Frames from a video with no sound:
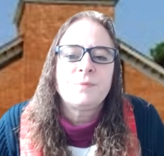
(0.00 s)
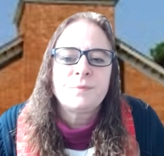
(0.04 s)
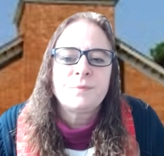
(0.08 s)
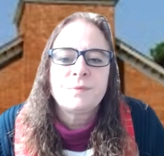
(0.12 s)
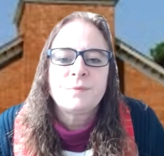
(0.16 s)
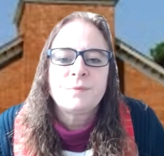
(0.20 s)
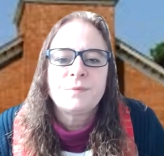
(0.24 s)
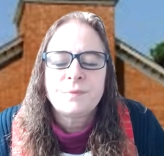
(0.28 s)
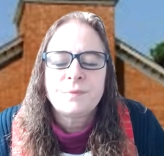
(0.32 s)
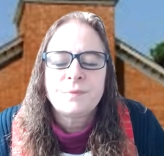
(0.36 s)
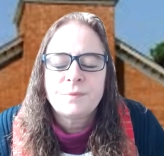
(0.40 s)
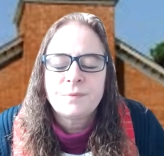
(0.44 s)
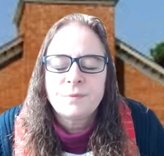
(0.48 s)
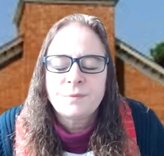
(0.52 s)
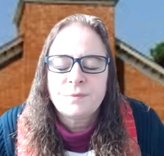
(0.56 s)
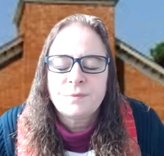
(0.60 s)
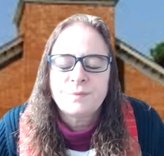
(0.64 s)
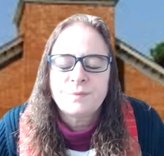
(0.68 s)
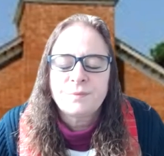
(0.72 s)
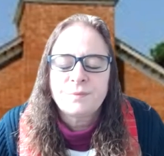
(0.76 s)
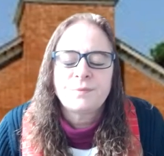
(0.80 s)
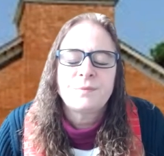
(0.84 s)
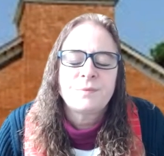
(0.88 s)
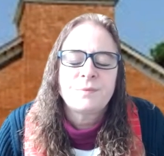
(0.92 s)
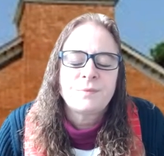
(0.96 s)

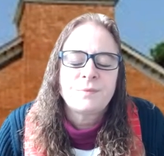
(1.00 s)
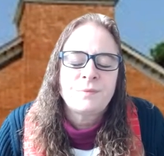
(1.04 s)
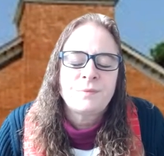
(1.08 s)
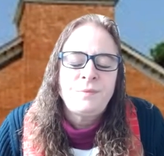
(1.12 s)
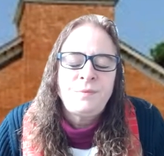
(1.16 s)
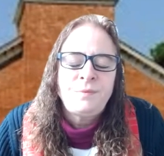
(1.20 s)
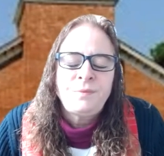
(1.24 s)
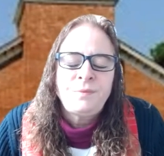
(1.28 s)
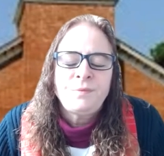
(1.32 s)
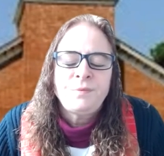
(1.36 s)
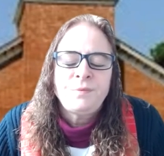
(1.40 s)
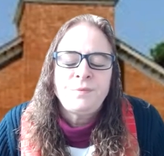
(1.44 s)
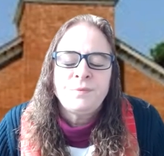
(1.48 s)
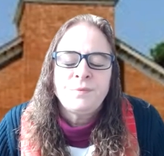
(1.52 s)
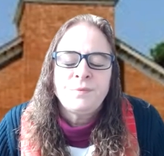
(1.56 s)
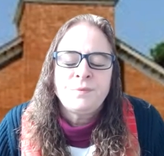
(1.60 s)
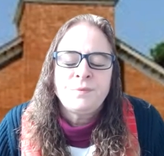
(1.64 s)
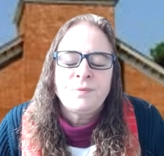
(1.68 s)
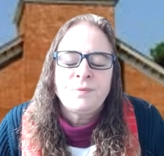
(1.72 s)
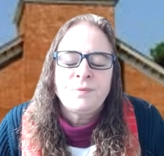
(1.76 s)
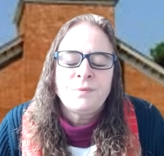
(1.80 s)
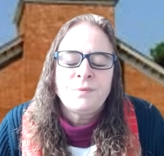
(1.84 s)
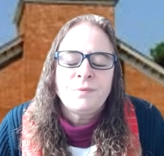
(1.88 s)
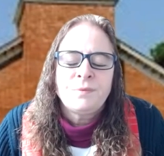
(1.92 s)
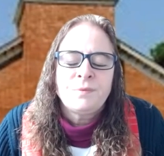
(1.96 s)

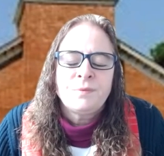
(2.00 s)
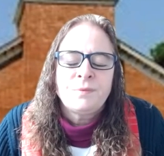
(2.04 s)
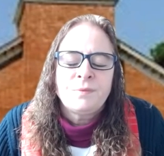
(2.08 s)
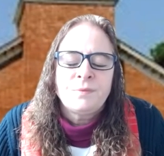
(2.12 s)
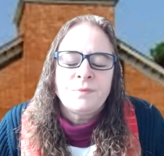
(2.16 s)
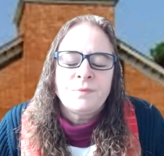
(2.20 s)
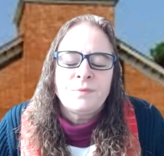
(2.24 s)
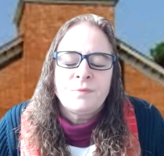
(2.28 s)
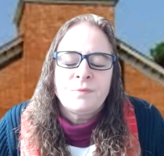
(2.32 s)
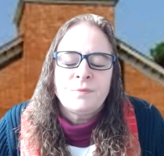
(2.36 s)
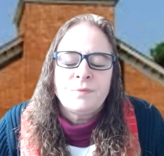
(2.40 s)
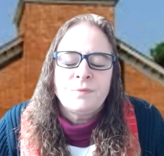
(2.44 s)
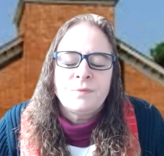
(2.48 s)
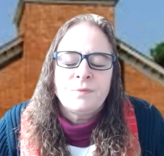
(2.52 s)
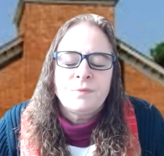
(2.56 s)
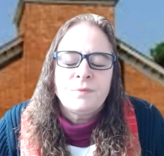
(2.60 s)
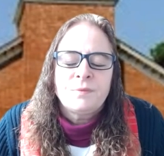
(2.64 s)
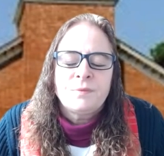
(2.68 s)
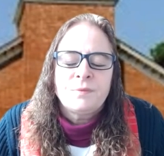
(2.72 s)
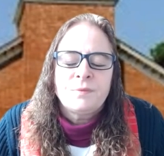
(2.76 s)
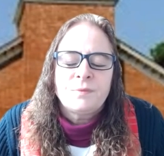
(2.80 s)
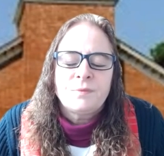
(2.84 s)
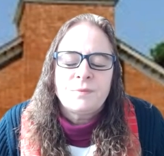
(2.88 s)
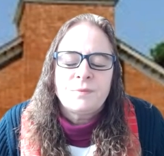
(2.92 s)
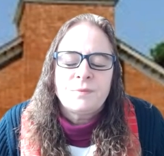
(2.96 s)

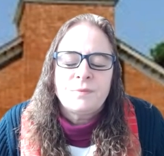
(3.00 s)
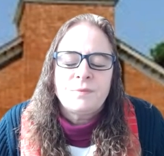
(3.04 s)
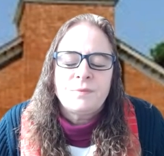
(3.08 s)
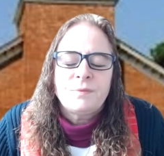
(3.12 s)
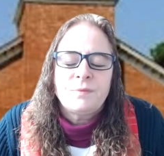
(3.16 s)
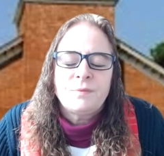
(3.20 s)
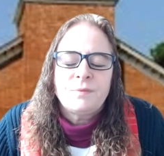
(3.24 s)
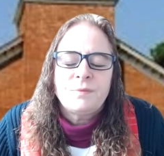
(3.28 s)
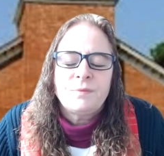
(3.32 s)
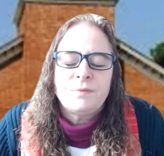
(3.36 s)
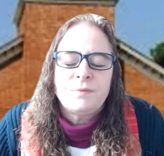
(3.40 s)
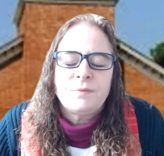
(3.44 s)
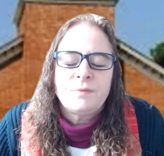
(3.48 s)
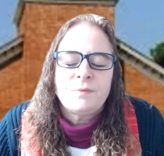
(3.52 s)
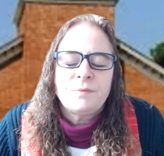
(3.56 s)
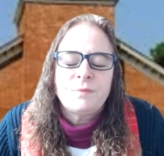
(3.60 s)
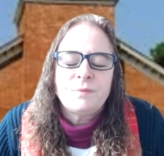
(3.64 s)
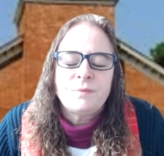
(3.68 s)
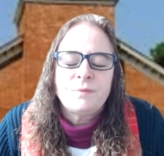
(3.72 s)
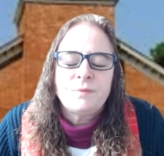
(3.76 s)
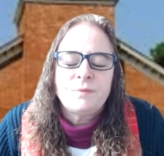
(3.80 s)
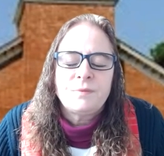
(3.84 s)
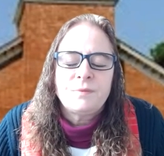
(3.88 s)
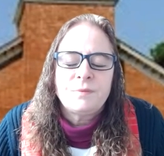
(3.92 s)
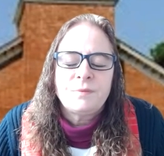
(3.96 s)

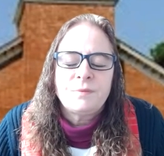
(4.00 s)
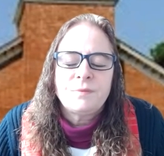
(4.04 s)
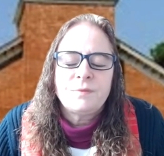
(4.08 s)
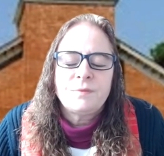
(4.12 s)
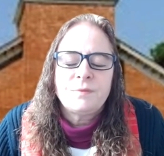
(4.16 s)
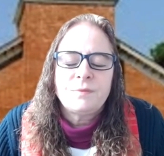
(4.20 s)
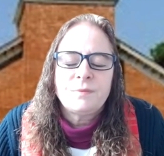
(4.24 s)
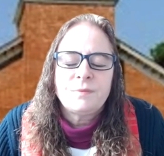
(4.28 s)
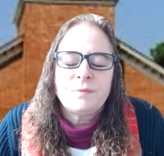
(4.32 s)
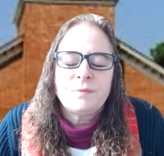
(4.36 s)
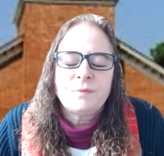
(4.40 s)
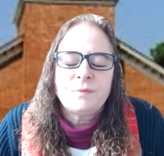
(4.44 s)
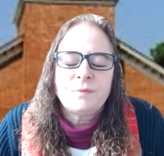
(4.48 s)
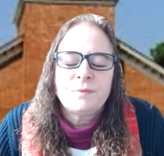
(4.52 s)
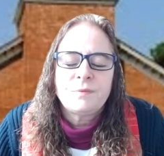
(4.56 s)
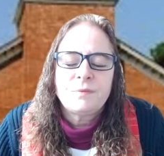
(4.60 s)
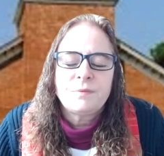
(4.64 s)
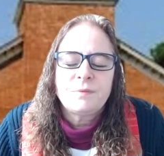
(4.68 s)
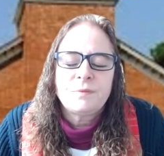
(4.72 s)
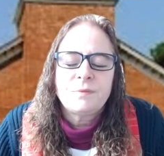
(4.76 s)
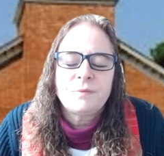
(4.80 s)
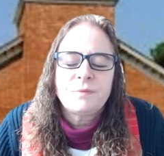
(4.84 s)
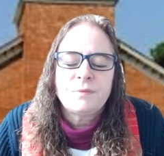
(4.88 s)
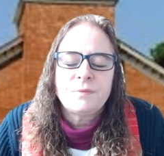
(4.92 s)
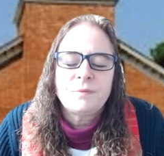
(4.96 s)

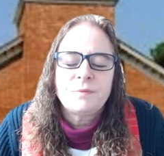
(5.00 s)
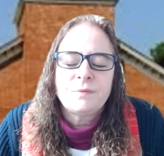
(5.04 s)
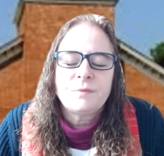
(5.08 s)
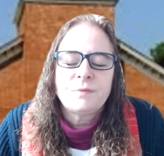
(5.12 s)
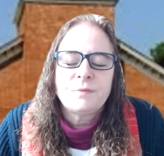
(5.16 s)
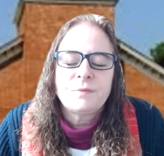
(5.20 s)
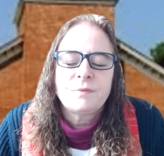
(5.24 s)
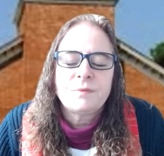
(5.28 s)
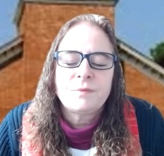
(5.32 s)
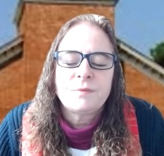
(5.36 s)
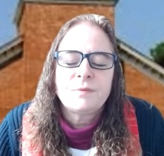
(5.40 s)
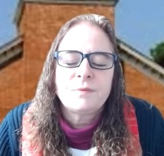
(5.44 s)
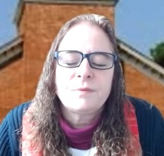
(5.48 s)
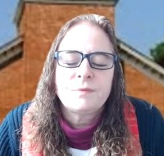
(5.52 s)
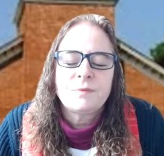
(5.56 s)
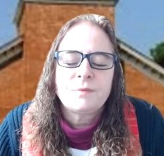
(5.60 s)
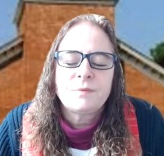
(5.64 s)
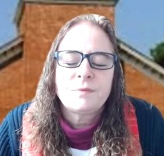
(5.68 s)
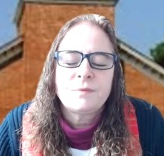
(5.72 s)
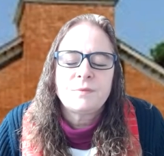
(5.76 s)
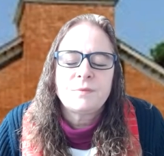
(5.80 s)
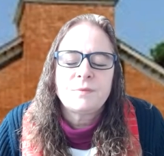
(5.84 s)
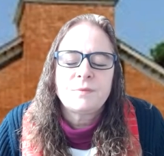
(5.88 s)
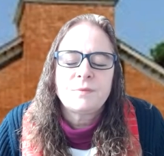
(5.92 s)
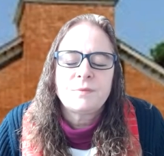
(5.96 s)

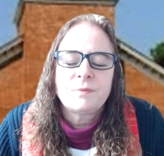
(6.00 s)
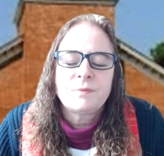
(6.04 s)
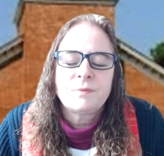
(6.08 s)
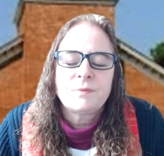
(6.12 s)
Nothing is said.